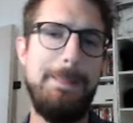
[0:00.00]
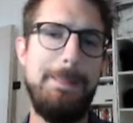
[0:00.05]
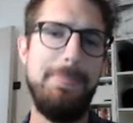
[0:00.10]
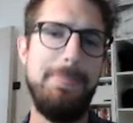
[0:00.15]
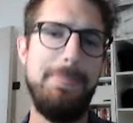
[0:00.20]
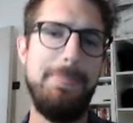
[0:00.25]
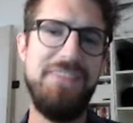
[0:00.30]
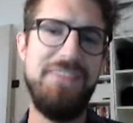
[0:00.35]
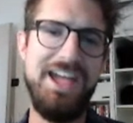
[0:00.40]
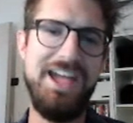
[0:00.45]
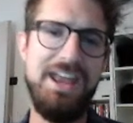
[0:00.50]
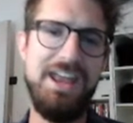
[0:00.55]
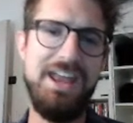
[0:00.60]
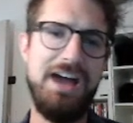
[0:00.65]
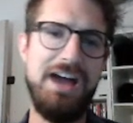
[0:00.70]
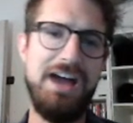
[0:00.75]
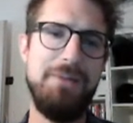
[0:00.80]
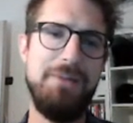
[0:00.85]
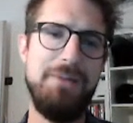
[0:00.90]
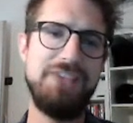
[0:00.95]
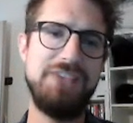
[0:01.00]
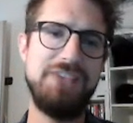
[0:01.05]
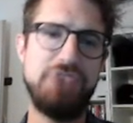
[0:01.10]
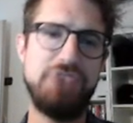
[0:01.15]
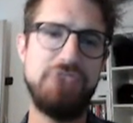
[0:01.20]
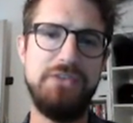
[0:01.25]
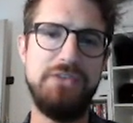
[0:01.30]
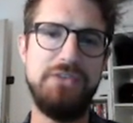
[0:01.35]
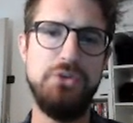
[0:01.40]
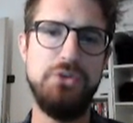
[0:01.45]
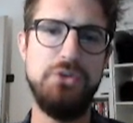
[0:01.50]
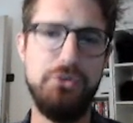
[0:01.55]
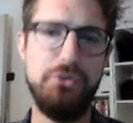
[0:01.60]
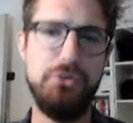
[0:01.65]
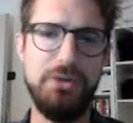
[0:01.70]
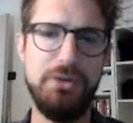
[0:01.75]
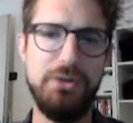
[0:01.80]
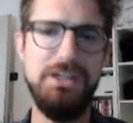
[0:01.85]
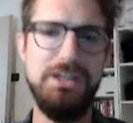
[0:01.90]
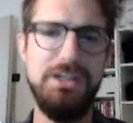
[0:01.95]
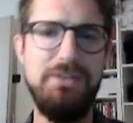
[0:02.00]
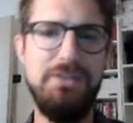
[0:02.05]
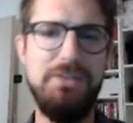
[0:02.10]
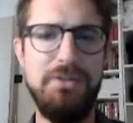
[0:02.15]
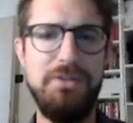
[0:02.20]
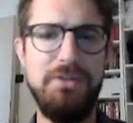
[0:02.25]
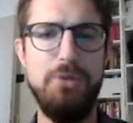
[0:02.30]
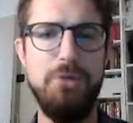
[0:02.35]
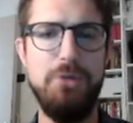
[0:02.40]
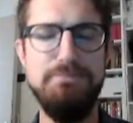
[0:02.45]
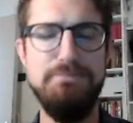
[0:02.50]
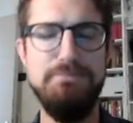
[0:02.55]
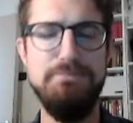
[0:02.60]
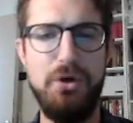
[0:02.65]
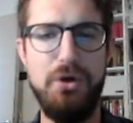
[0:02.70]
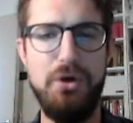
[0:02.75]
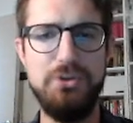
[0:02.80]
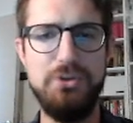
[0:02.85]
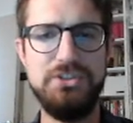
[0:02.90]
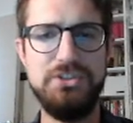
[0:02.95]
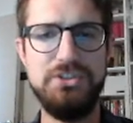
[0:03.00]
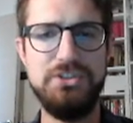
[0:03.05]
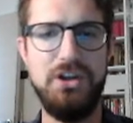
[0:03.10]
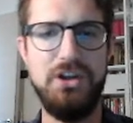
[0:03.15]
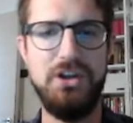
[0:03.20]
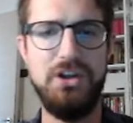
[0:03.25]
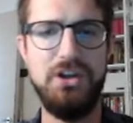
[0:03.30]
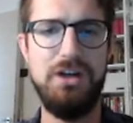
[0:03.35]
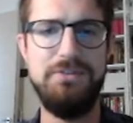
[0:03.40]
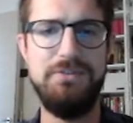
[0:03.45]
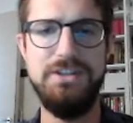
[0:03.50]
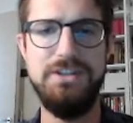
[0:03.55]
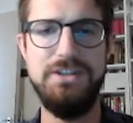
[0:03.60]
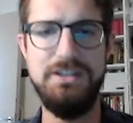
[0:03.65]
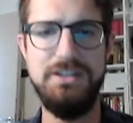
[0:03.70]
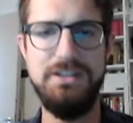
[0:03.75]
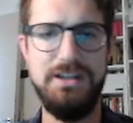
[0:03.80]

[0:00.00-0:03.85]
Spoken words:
then I might try to go for it. Even though most of the